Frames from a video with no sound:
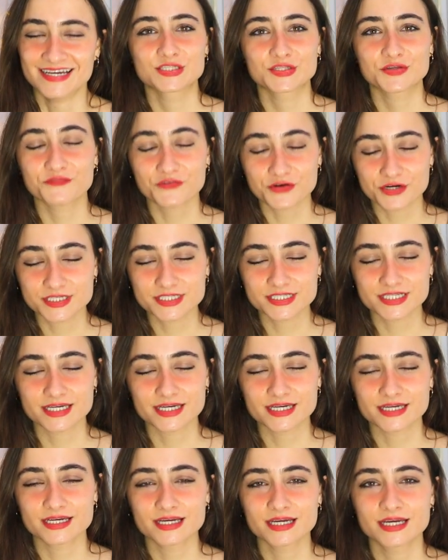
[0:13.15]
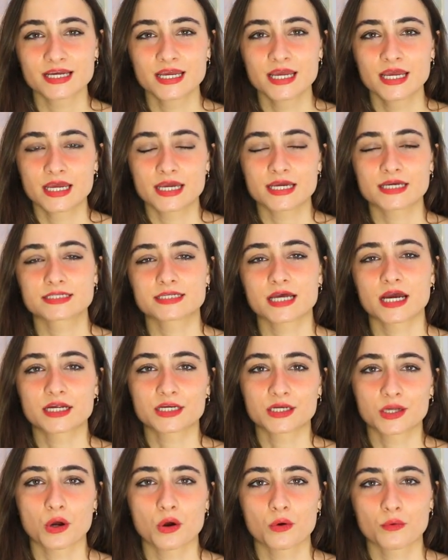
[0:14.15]
The first thing is I
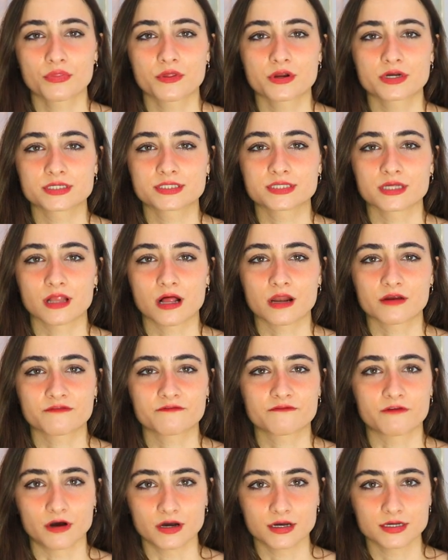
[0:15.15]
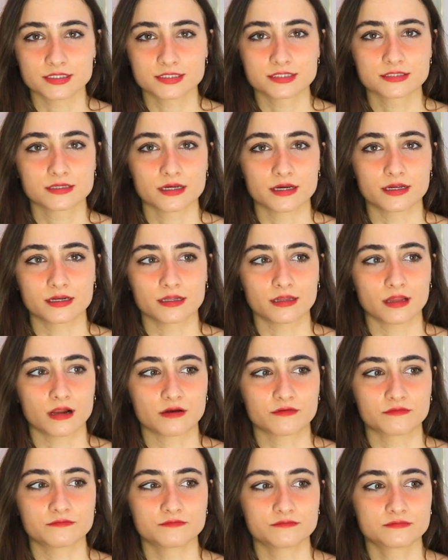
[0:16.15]
know there's a lot of fuzz and a lot
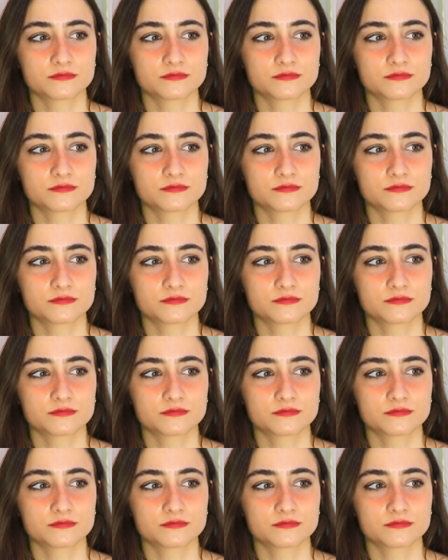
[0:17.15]
of